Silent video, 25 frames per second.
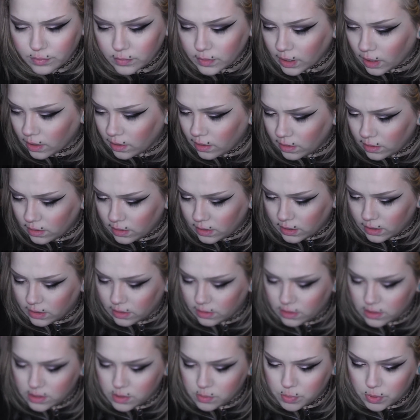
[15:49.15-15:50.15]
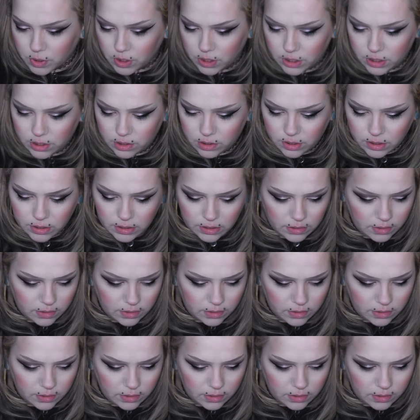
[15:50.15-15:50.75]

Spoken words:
I think it looks pretty good.